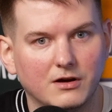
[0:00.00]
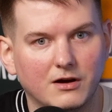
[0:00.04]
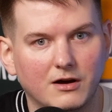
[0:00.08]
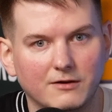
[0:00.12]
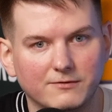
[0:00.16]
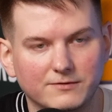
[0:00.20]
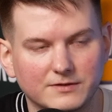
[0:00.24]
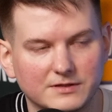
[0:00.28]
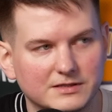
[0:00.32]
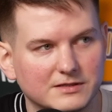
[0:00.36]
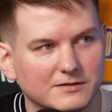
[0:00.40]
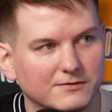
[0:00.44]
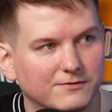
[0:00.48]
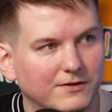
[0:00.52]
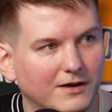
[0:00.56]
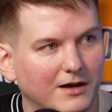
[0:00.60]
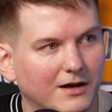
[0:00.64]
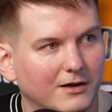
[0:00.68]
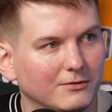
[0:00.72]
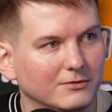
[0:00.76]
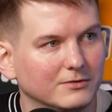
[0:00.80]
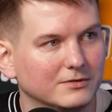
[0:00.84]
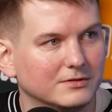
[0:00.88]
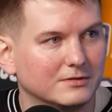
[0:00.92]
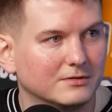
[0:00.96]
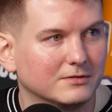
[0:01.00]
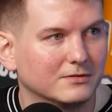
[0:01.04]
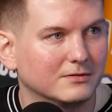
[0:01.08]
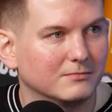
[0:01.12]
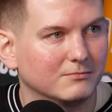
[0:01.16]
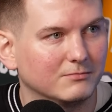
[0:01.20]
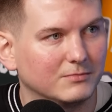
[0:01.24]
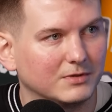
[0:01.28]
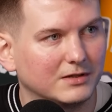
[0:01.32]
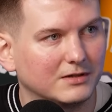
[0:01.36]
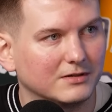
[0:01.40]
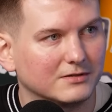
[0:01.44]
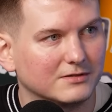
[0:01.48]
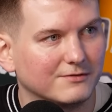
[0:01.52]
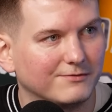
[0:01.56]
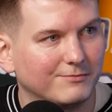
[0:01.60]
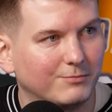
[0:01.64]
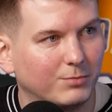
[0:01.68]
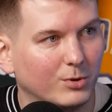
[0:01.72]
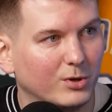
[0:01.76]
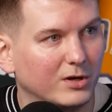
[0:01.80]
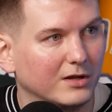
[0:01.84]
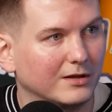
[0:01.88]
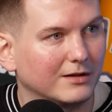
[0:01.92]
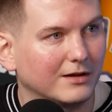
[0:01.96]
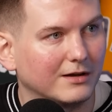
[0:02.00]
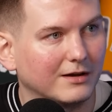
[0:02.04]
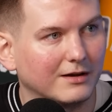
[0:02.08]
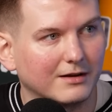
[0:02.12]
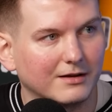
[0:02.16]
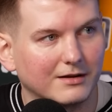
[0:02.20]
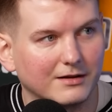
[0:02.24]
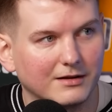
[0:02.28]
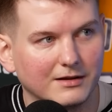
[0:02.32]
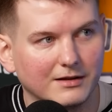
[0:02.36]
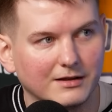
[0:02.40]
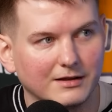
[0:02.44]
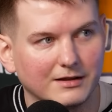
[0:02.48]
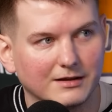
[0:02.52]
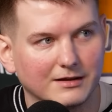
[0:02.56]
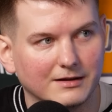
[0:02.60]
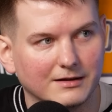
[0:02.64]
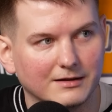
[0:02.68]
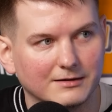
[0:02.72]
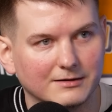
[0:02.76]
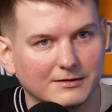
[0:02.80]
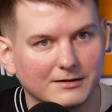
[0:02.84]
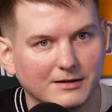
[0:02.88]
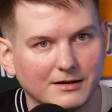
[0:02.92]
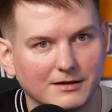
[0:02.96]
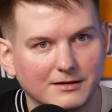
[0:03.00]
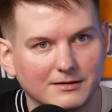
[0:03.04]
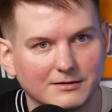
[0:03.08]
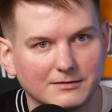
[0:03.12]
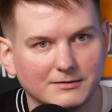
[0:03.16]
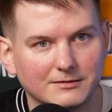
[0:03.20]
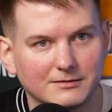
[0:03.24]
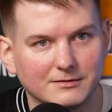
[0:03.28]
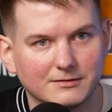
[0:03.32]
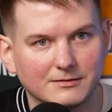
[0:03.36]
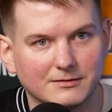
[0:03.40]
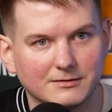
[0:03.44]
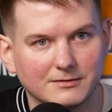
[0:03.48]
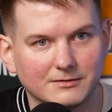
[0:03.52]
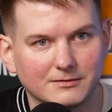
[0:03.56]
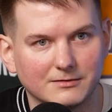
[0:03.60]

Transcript: offensive fouls because of Ponitka, and